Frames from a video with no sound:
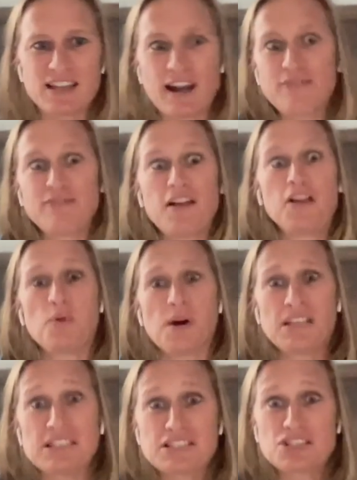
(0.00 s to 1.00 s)
that I follow
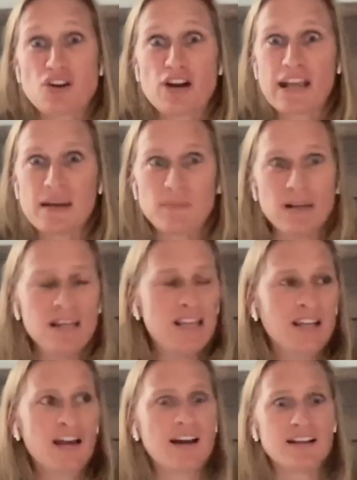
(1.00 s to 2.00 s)
on Instagram
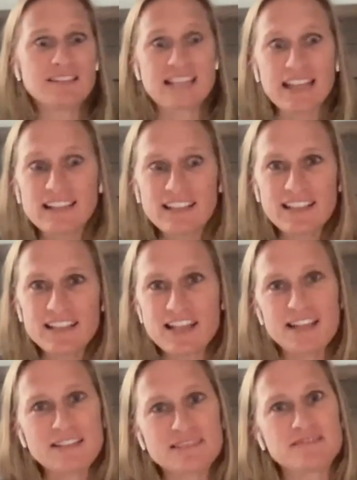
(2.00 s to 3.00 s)
daily,
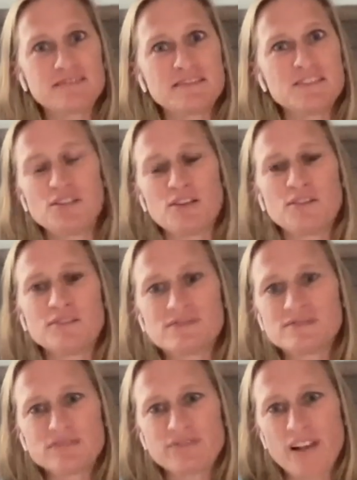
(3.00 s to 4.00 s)
and
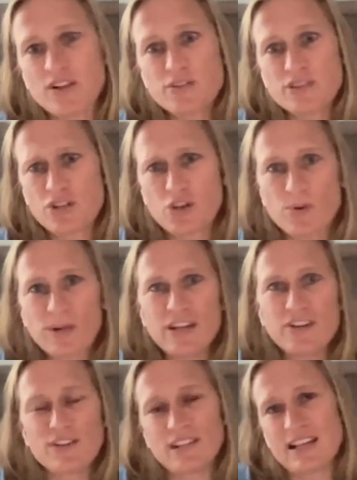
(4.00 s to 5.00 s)
follow their
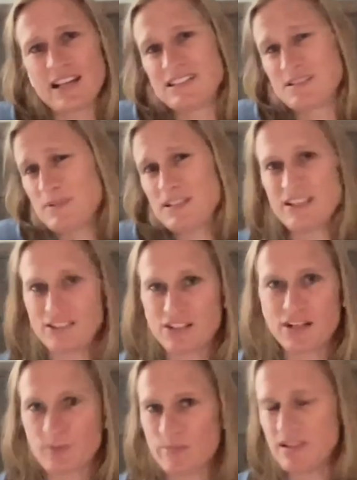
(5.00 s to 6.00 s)
career, and then I get to be down
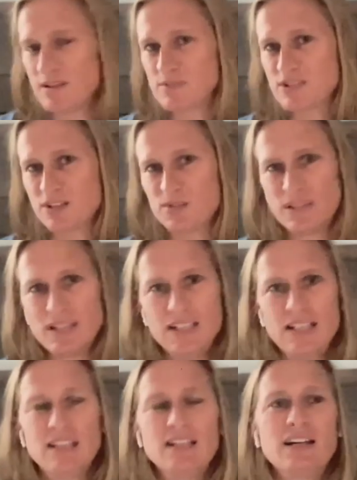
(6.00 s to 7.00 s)
there helping them. So
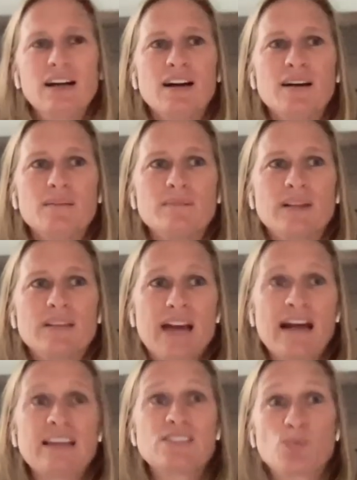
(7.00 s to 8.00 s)

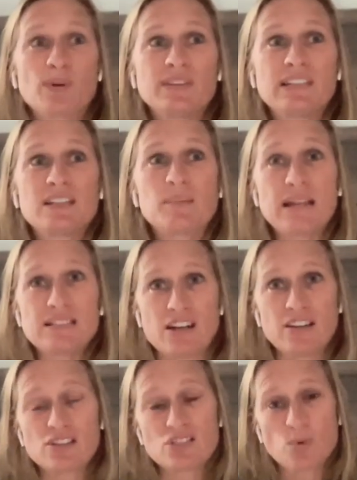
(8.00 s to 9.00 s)
that is one thing that my
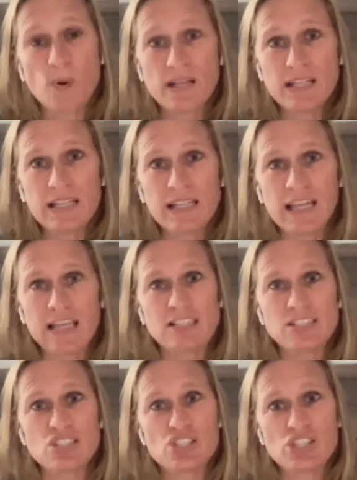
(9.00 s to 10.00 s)
daughter's 20
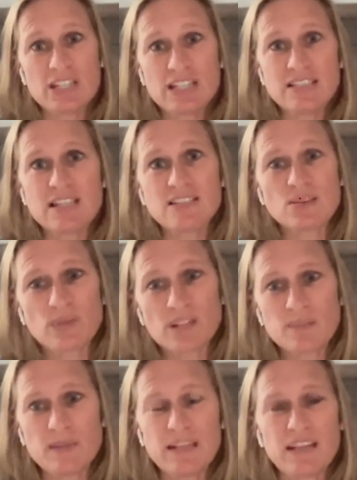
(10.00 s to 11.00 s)
and she does it with
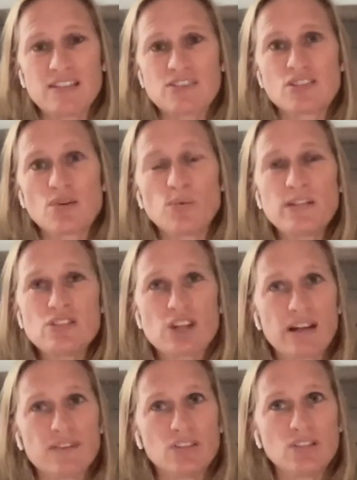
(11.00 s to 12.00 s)
me. And so we
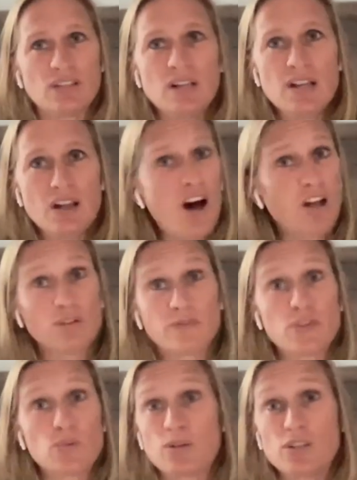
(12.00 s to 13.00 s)
travel all over
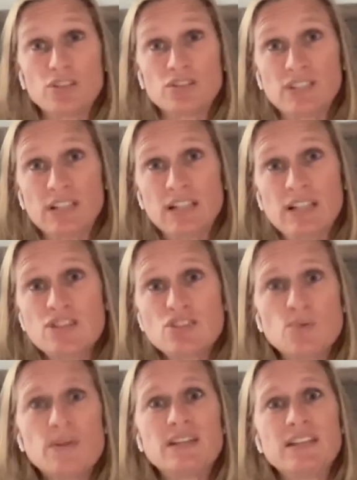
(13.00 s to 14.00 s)
the world
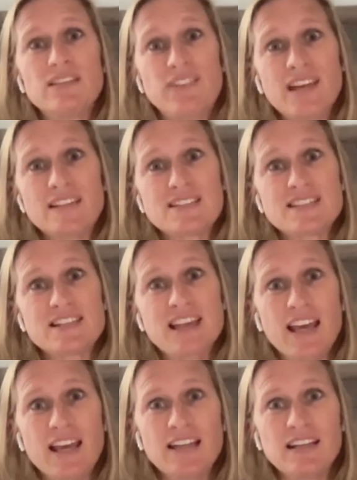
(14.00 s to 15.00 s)
doing the events,
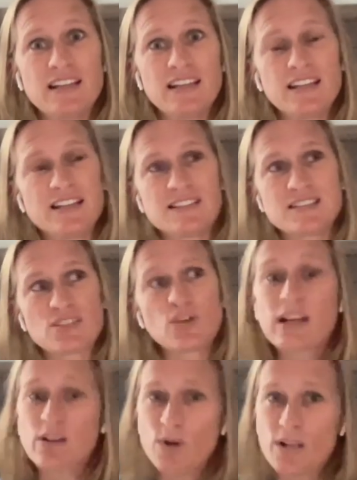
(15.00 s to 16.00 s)
and it is
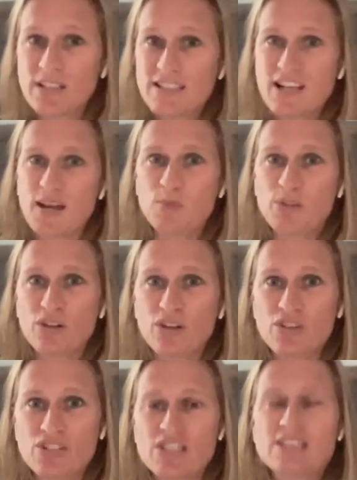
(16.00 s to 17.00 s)
great quality time with
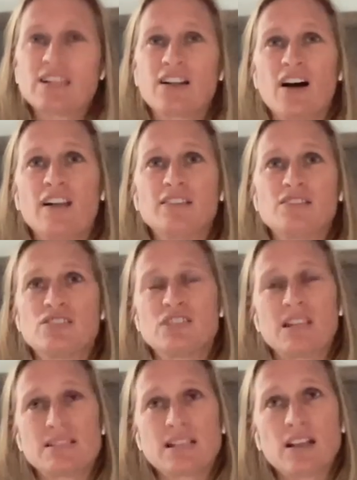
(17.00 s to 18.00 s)
her. She's in college and
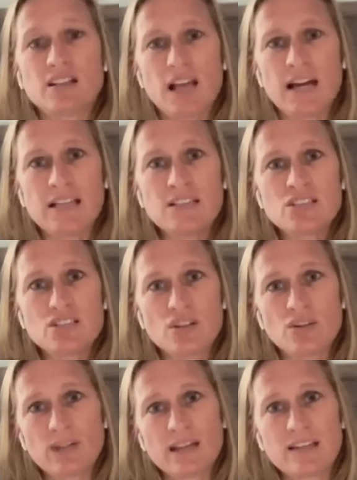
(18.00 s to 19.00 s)
does it online.
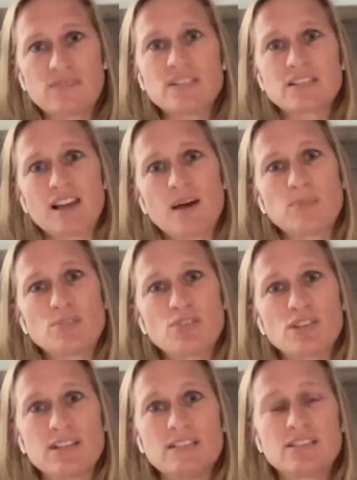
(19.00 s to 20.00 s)
So that gives us the
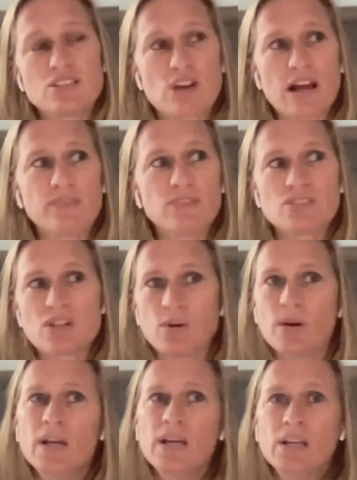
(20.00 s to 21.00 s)
opportunity to travel. So
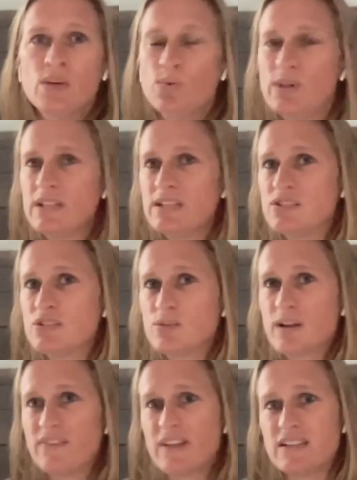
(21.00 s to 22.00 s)
we do
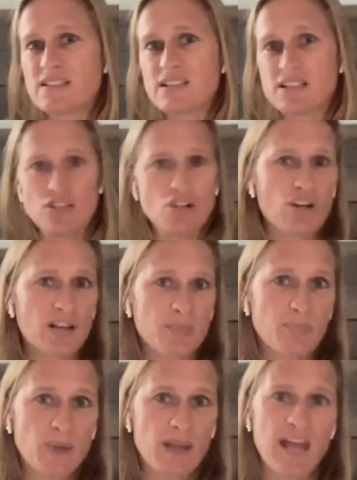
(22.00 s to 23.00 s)
events in Europe
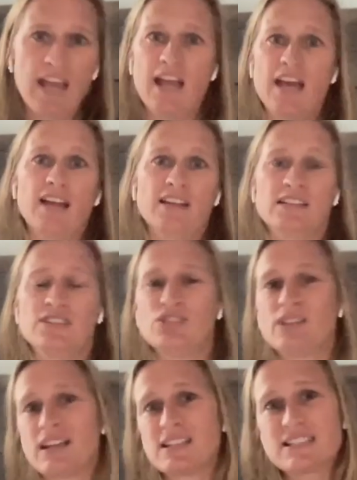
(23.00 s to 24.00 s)
and in the
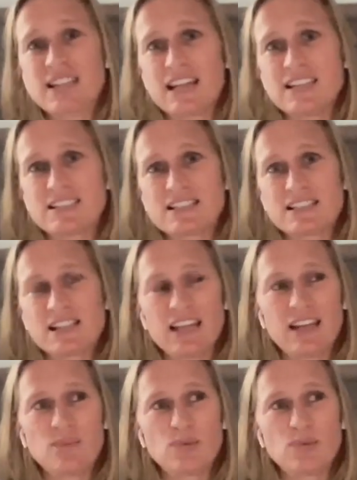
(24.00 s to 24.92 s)
United States, and